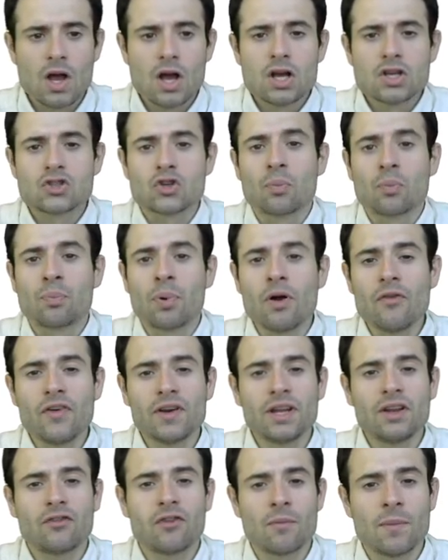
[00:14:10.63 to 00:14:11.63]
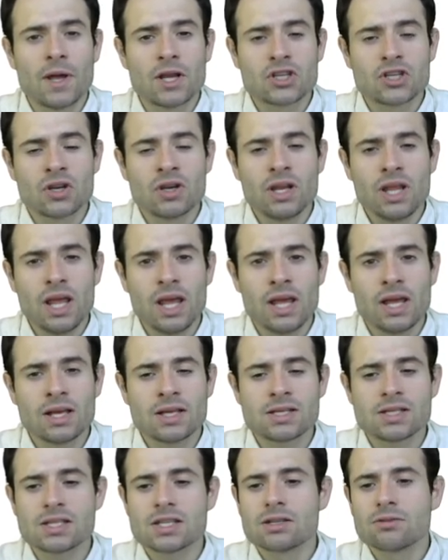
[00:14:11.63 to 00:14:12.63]
So perfect information
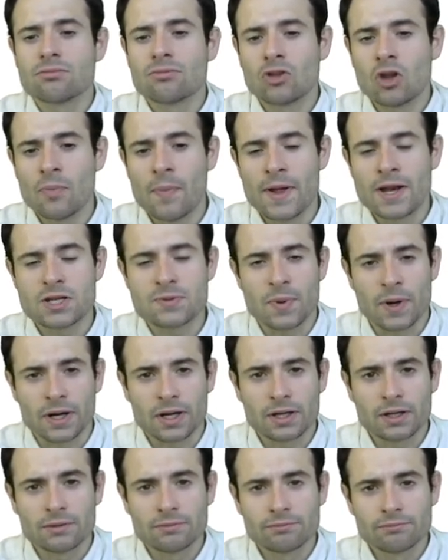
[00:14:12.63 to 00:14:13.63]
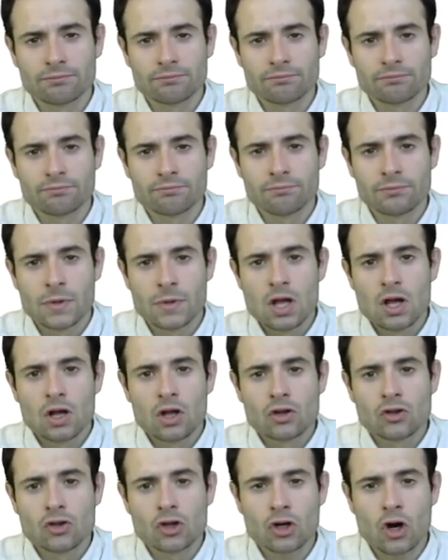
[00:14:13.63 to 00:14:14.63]
is the benchmark.
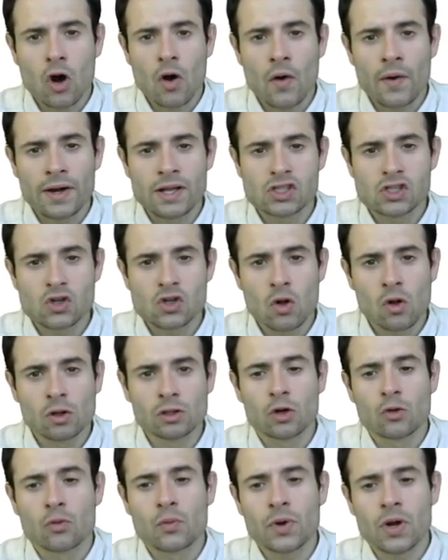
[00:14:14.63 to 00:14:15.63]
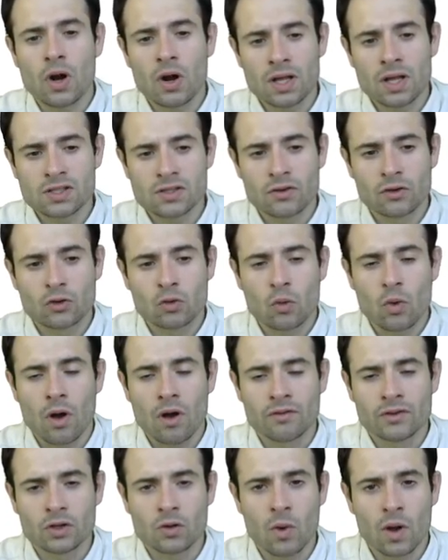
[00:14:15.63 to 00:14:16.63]
The car is sold regardless
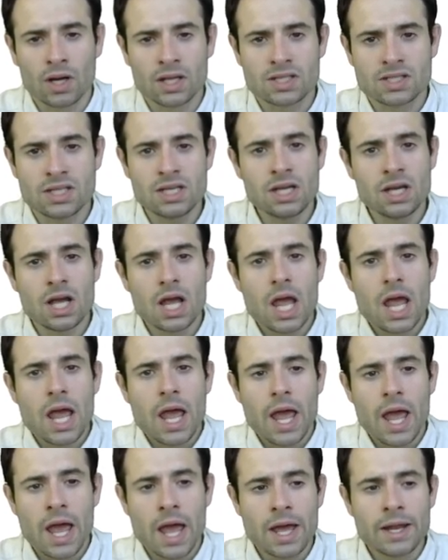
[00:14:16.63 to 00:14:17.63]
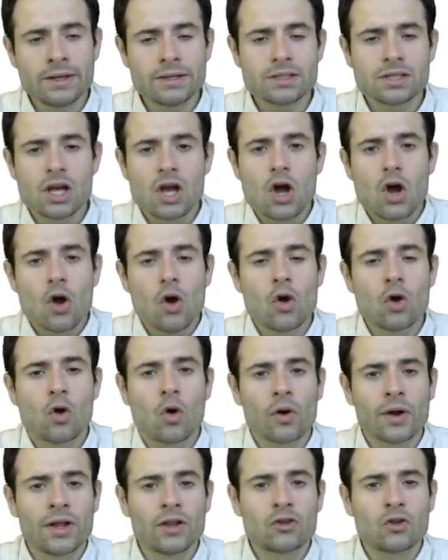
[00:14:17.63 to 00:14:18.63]
of the quality, and
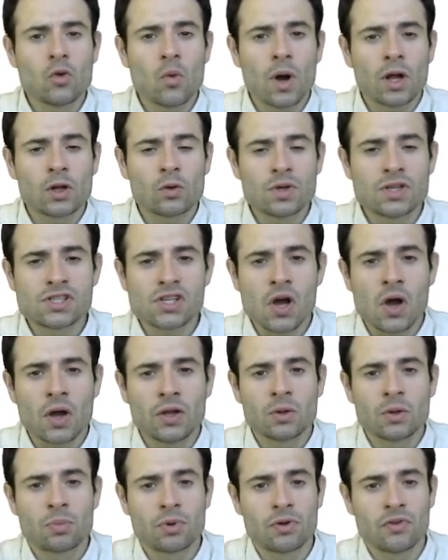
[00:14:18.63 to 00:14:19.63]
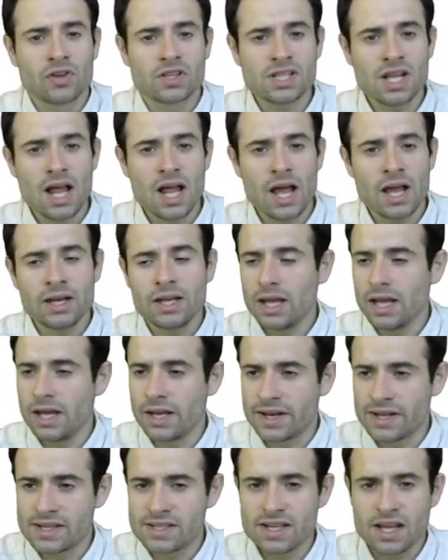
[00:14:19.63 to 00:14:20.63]
according to what we saw in the previous slide, it
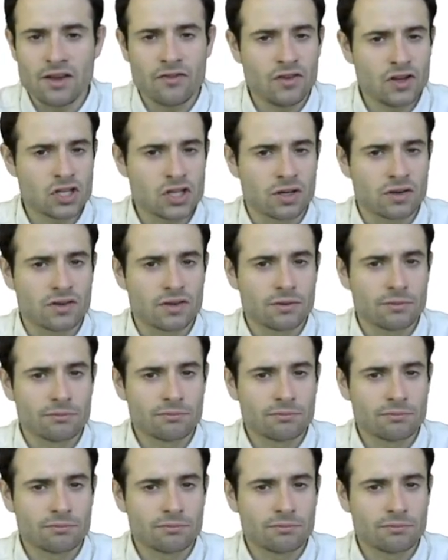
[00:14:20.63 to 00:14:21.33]
is efficient.